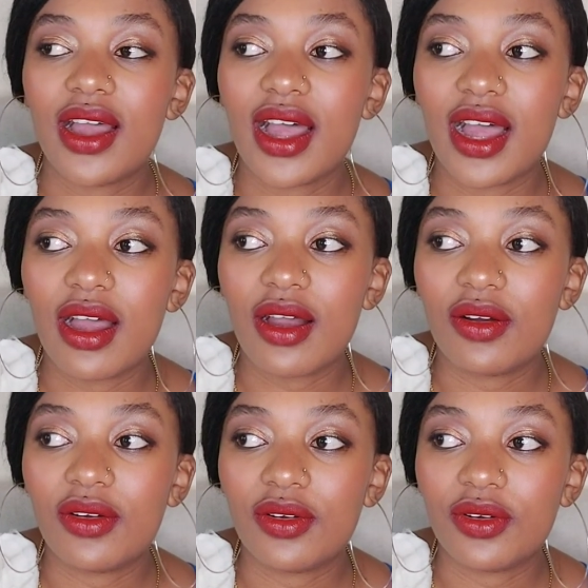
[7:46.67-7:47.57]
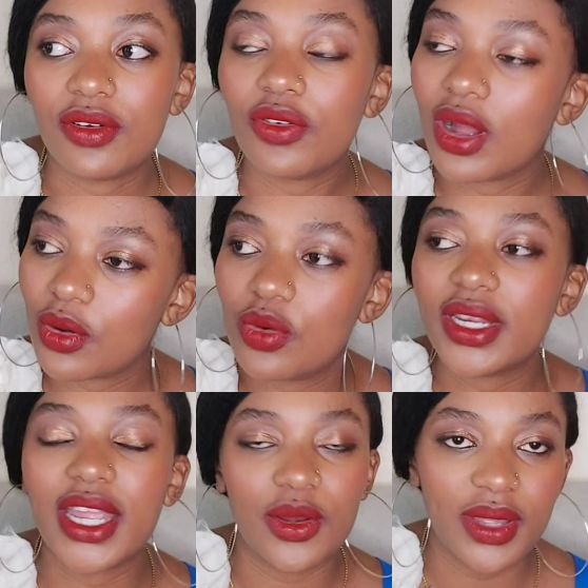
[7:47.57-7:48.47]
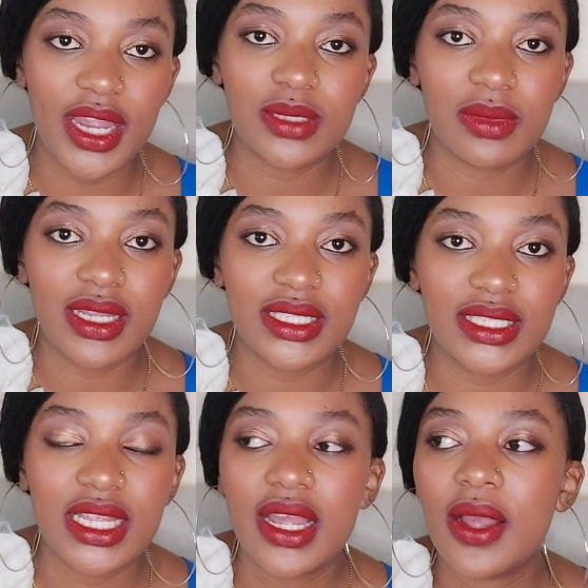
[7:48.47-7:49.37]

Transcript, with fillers: uh for a good kind of eight months